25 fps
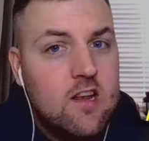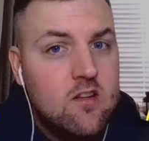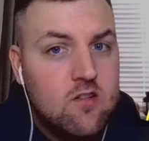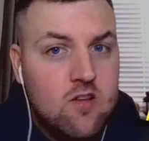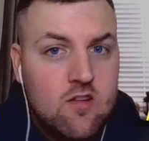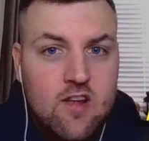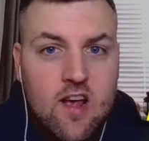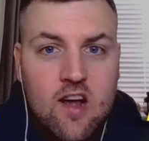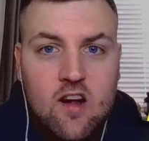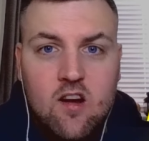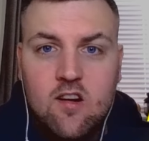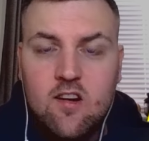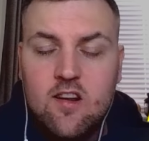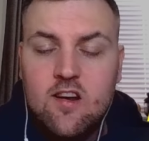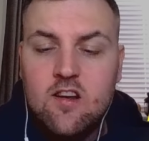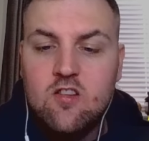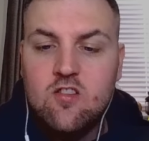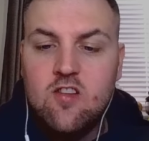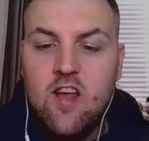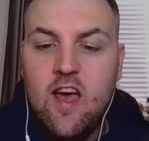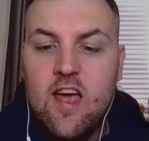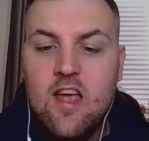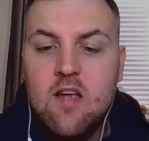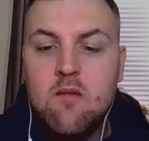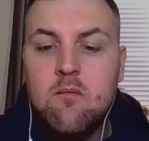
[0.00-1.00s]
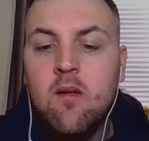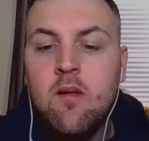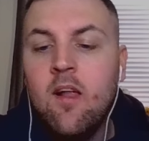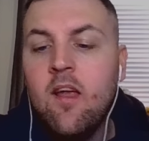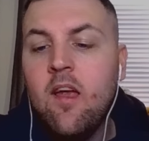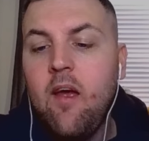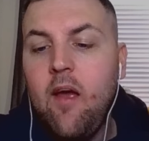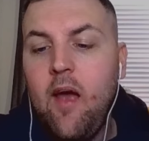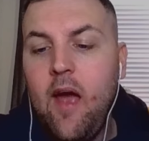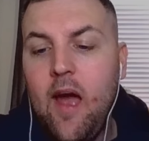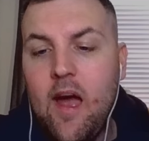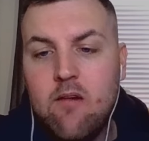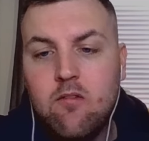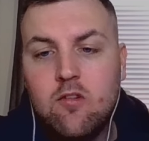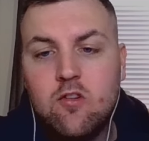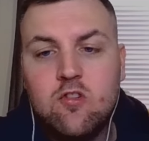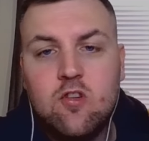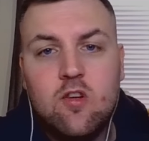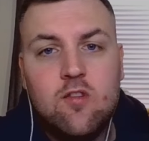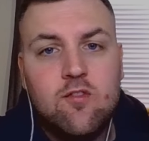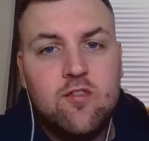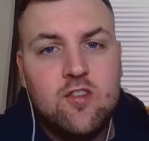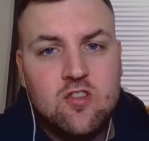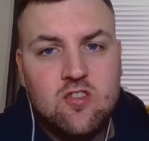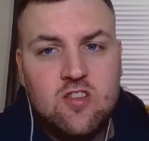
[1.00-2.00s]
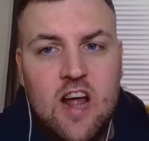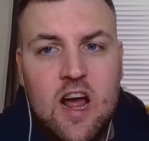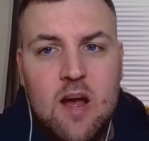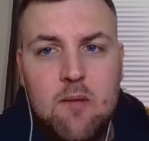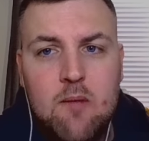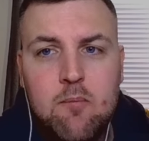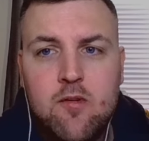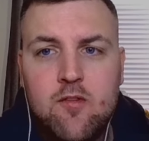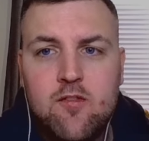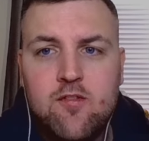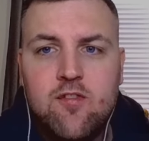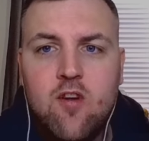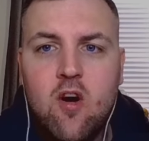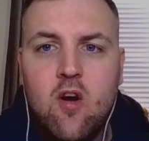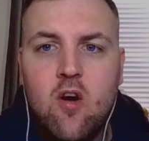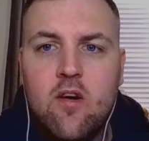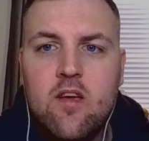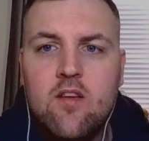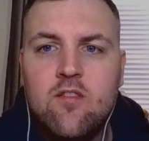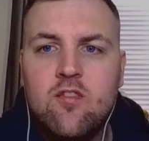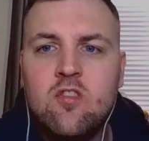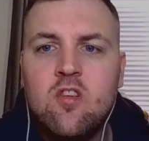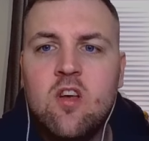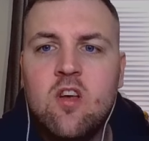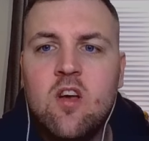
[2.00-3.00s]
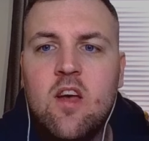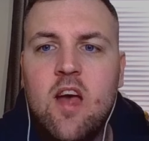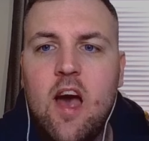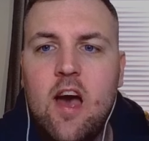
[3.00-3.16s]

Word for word: It's exactly the same Hamilton Verstappen fives